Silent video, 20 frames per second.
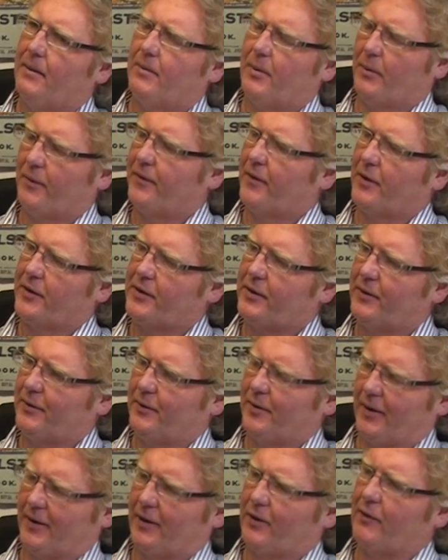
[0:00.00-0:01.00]
But we've
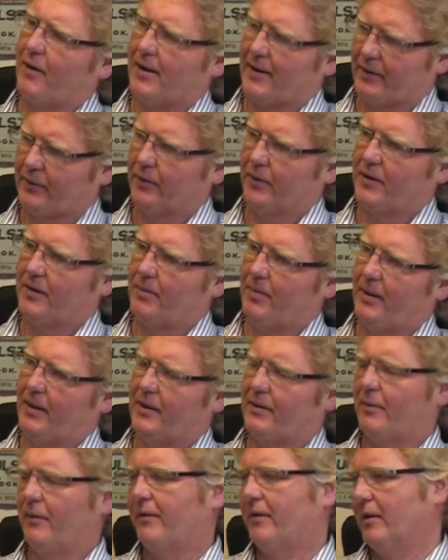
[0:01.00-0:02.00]
also got a grassroots
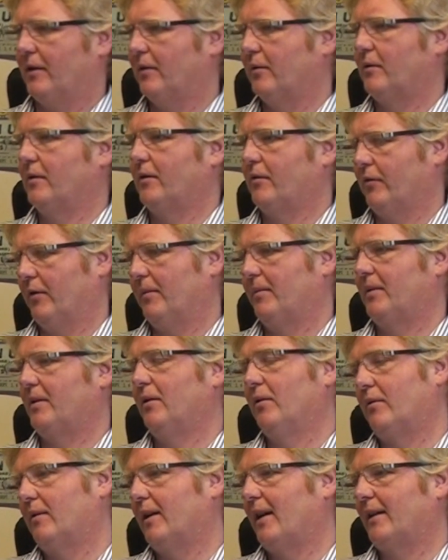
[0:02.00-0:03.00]
base. We've got local groups,
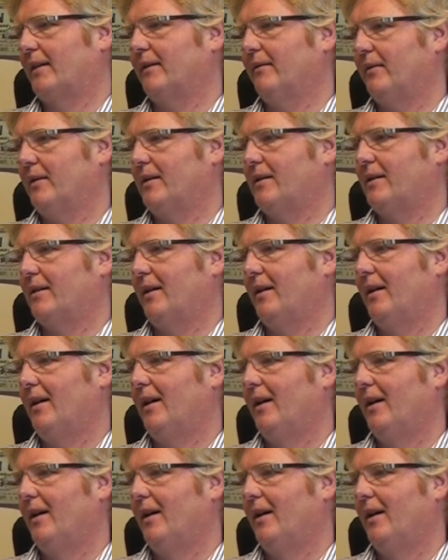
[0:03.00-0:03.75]
local activists.